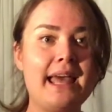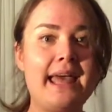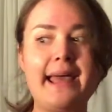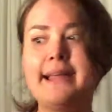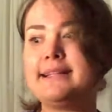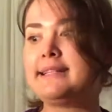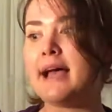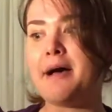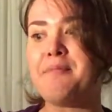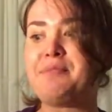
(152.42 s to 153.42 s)
And
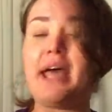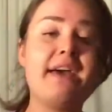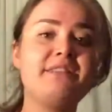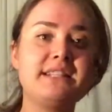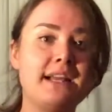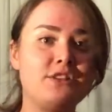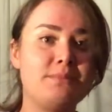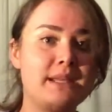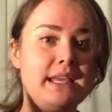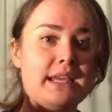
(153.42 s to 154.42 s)
I haven't done too
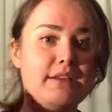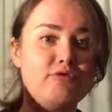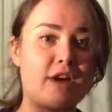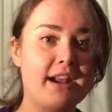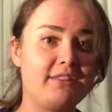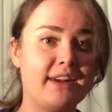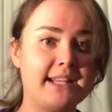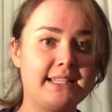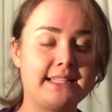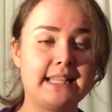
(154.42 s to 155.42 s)
many running
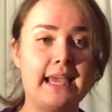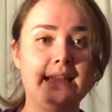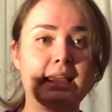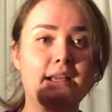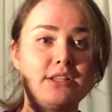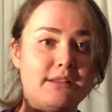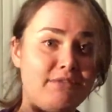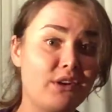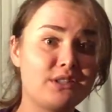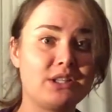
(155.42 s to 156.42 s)
races lately because I'm
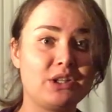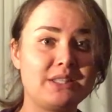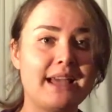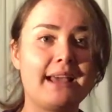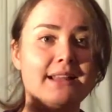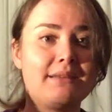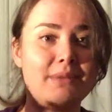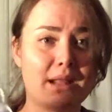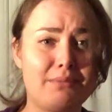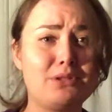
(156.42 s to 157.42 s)
focusing on cycling,
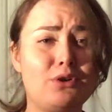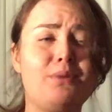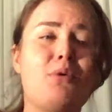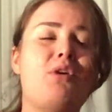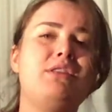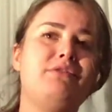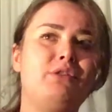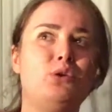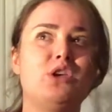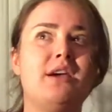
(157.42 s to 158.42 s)
but I'll be doing more in the
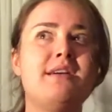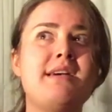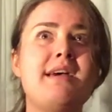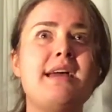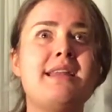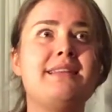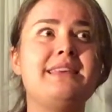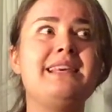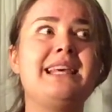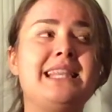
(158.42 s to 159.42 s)
future. And I
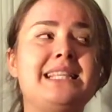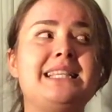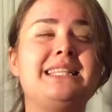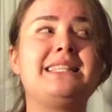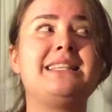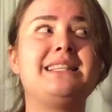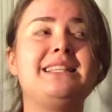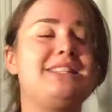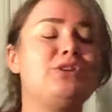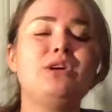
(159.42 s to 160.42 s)
think this is
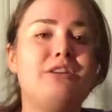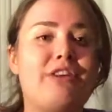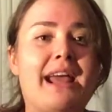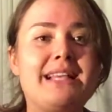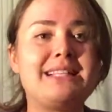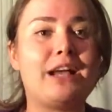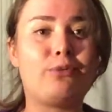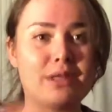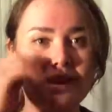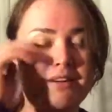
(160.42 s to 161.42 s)
doing a race, like
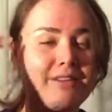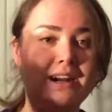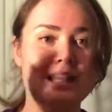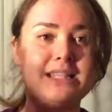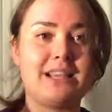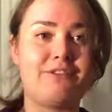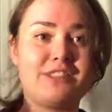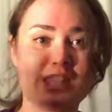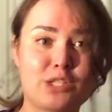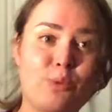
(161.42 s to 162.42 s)
whatever it is, if
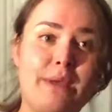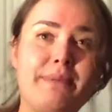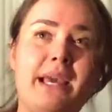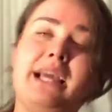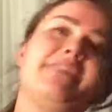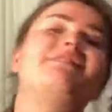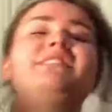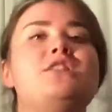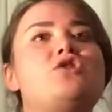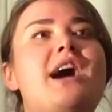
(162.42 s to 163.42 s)
it's swimming, if it's
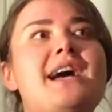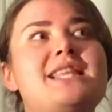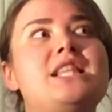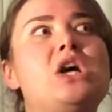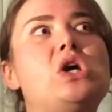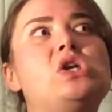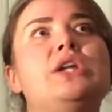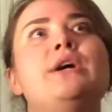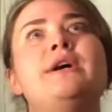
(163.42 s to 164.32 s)
a triathlon,